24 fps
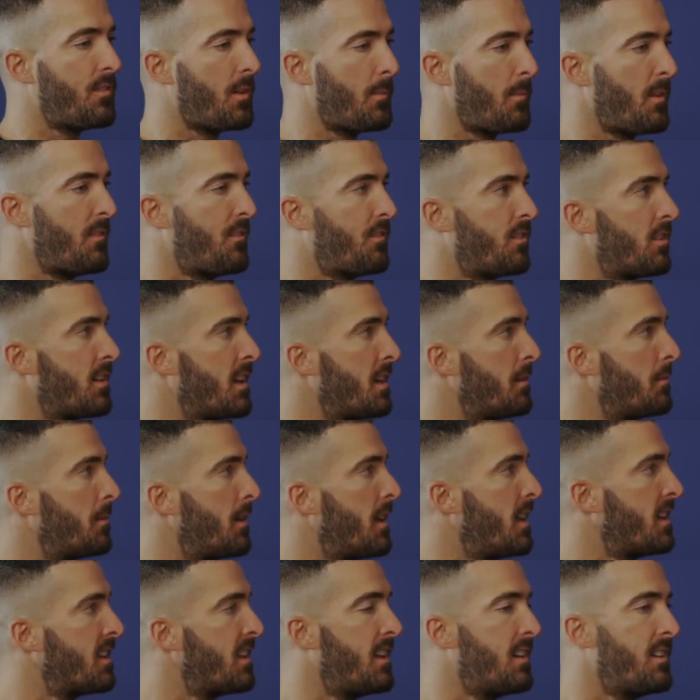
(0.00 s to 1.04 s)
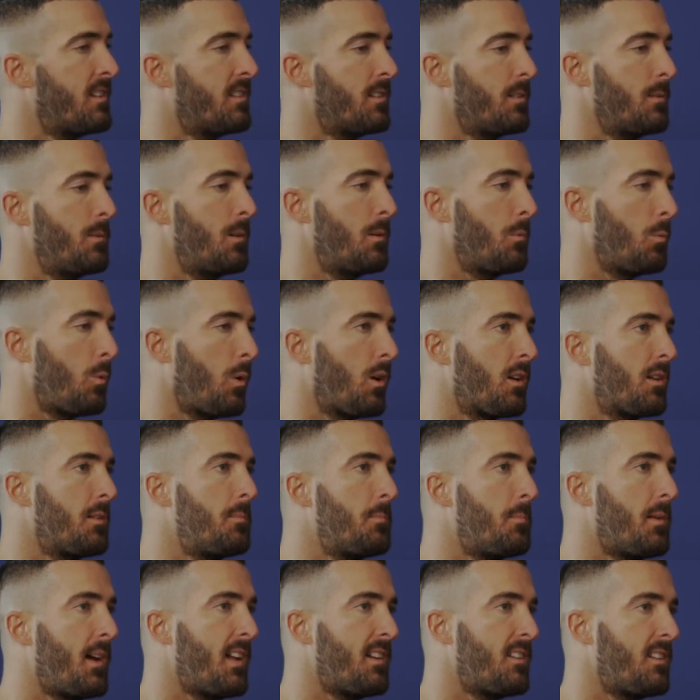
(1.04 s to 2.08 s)
from a 3-bed into a
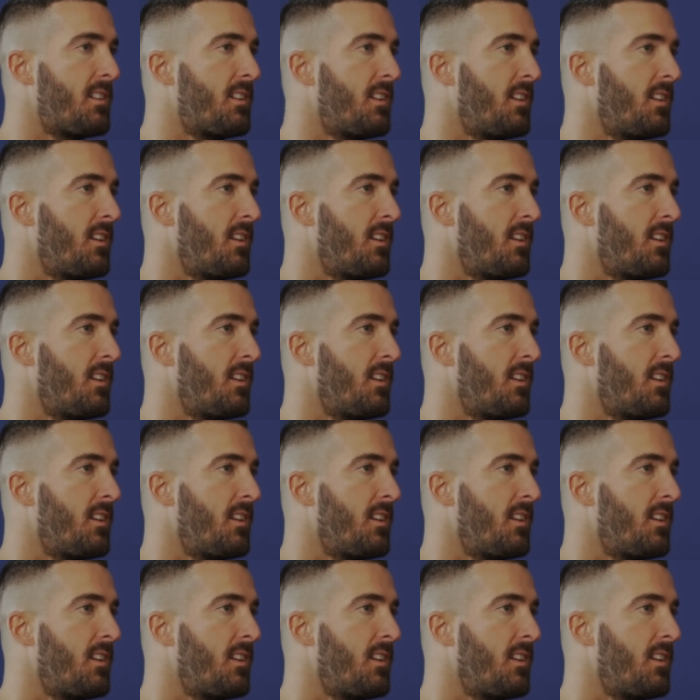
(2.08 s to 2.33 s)
1-bed,